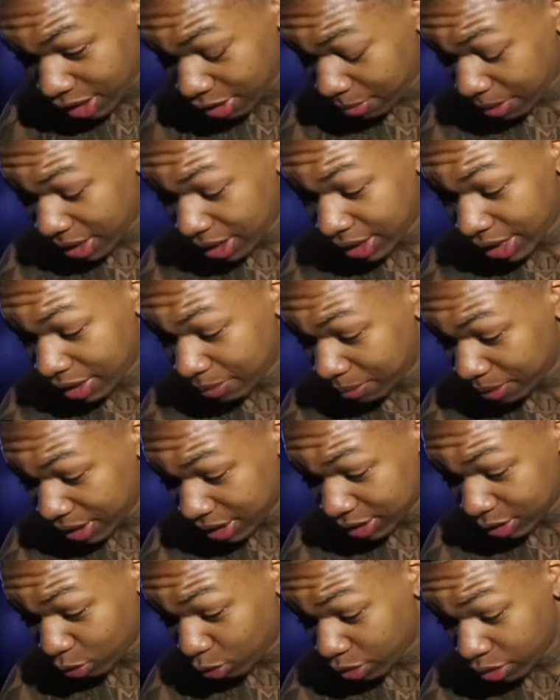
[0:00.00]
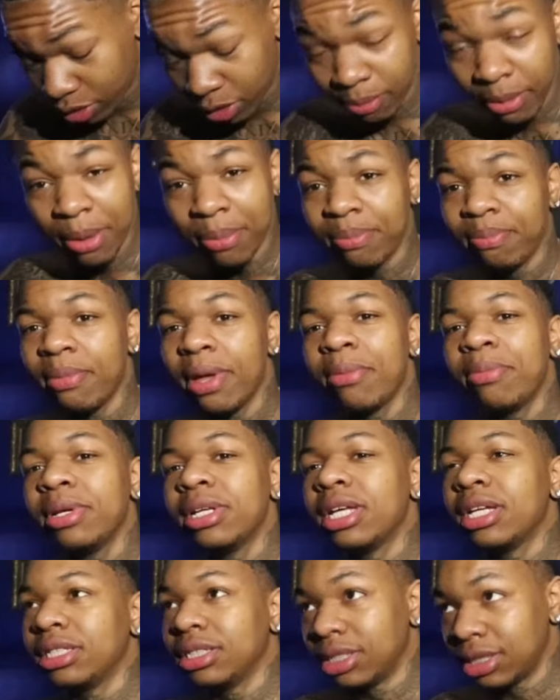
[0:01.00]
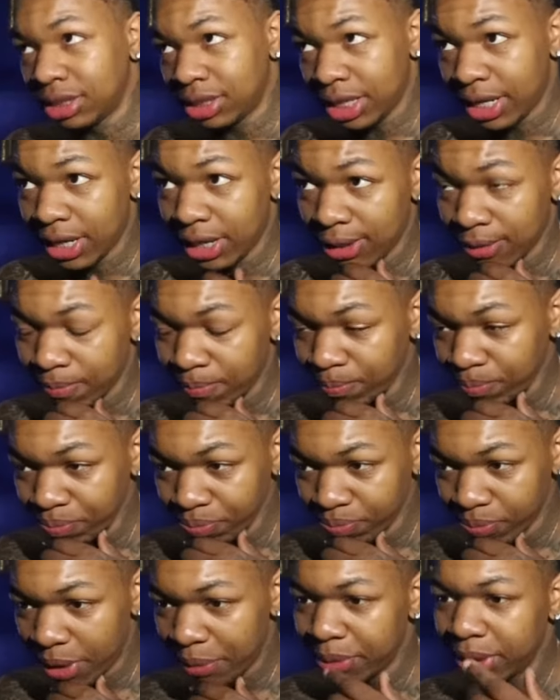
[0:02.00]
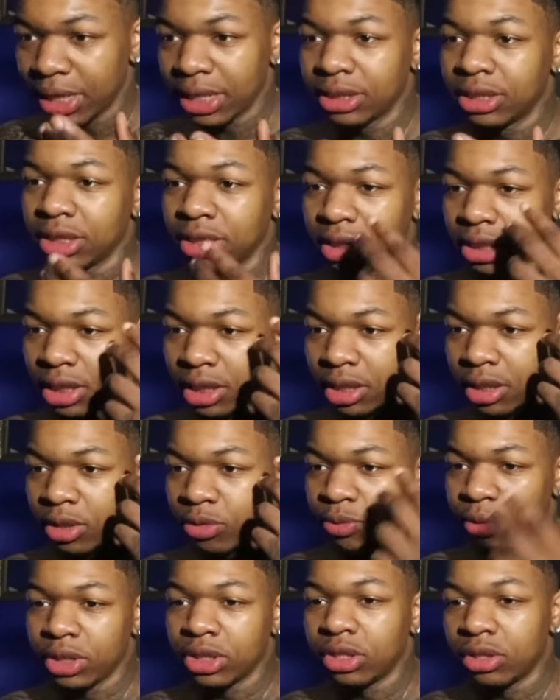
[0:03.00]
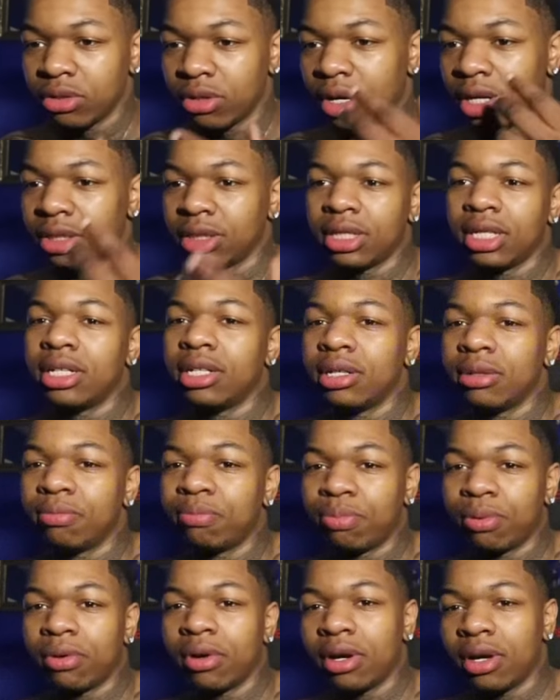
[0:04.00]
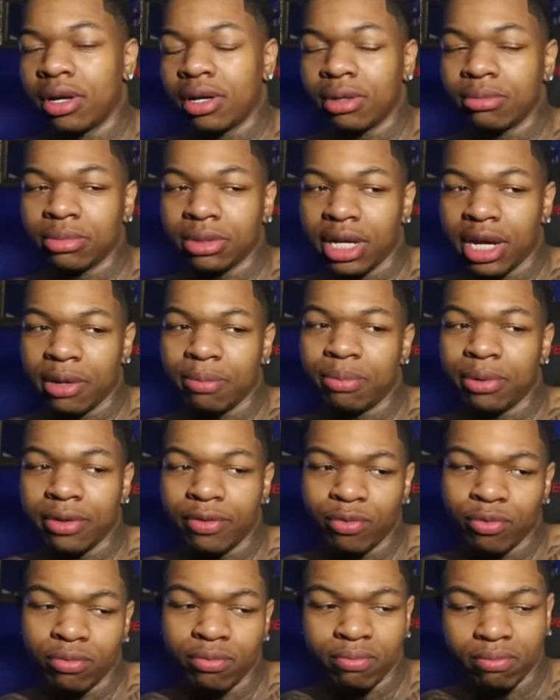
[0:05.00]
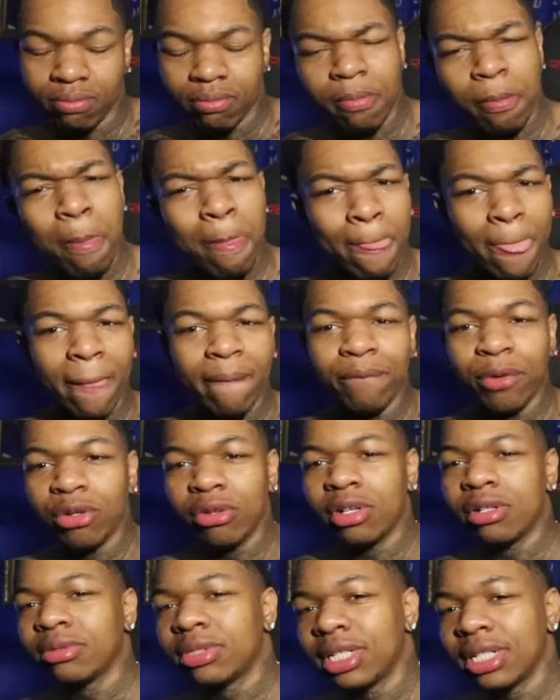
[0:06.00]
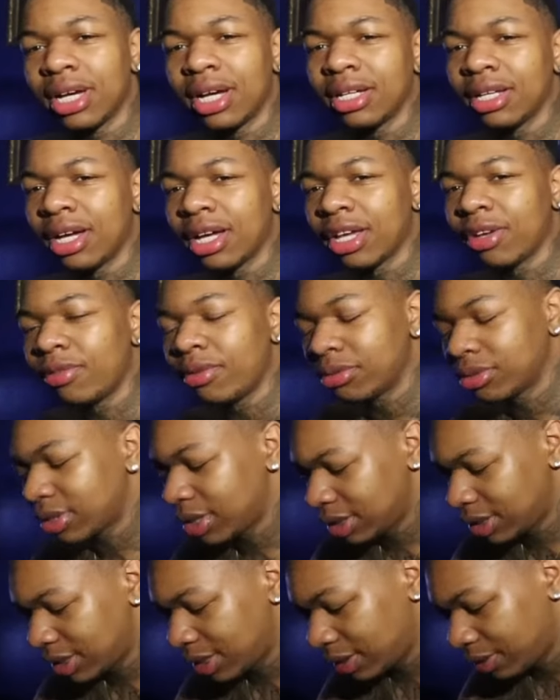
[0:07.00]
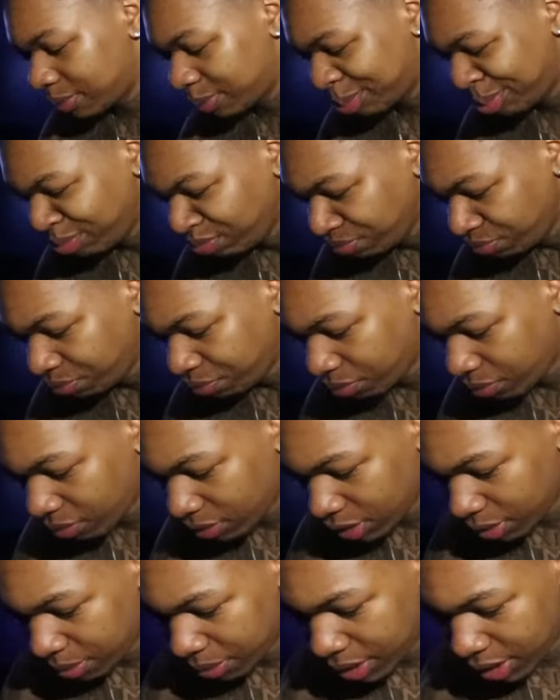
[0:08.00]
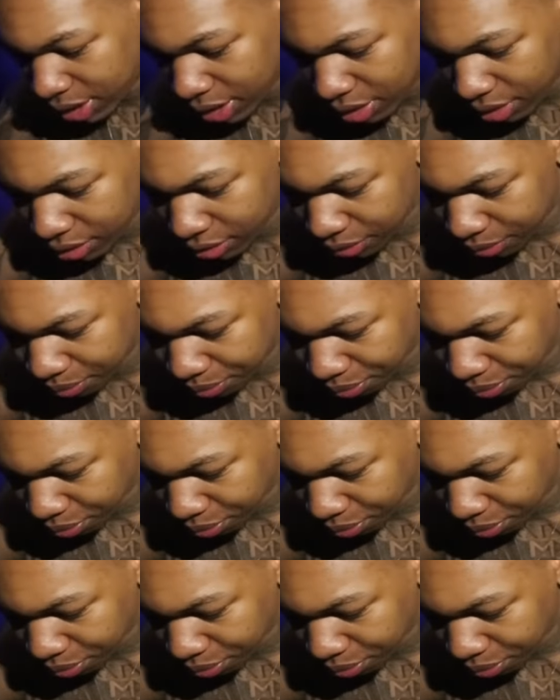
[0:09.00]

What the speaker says: everybody like Benz, or maybe they just like, maybe that's just the original, authentic Prom type of, you know what I'm saying? Y'all get what I'm trying to say? But yeah, though.